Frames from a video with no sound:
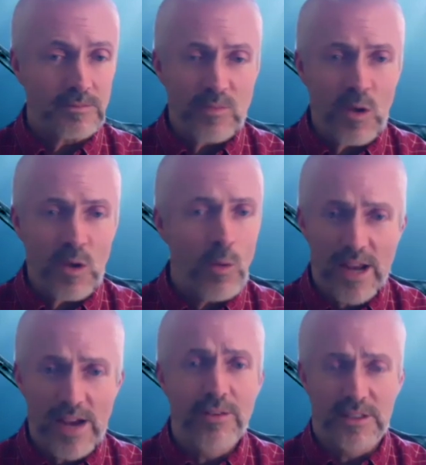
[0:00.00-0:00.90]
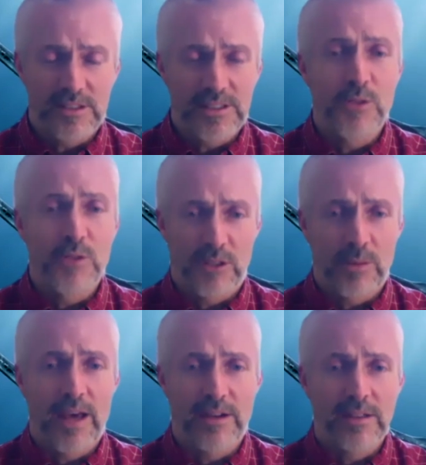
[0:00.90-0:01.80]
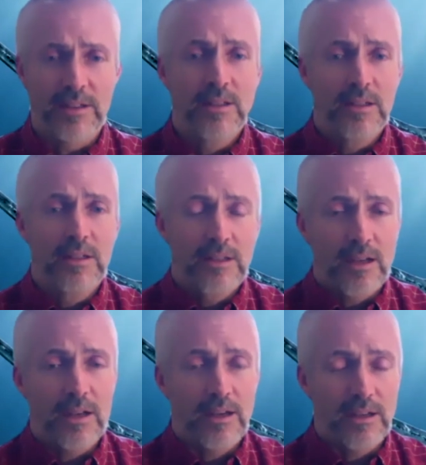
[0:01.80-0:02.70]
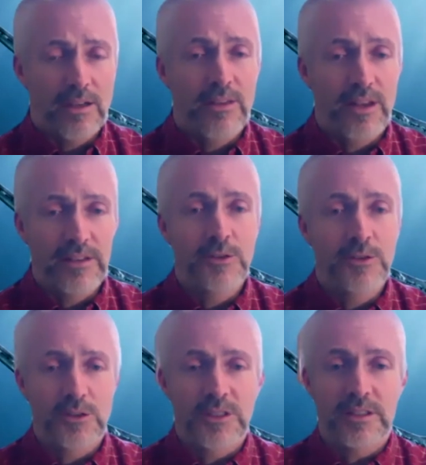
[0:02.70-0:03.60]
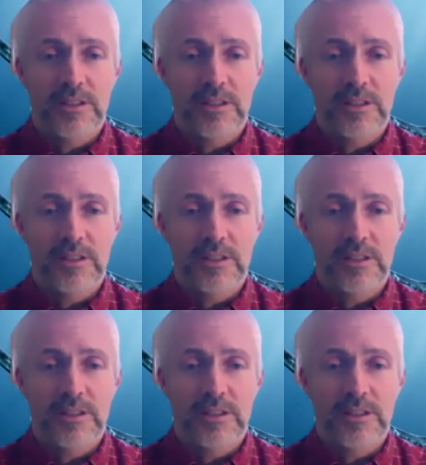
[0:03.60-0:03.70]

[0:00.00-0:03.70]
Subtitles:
whatever the subject matter they're interested in.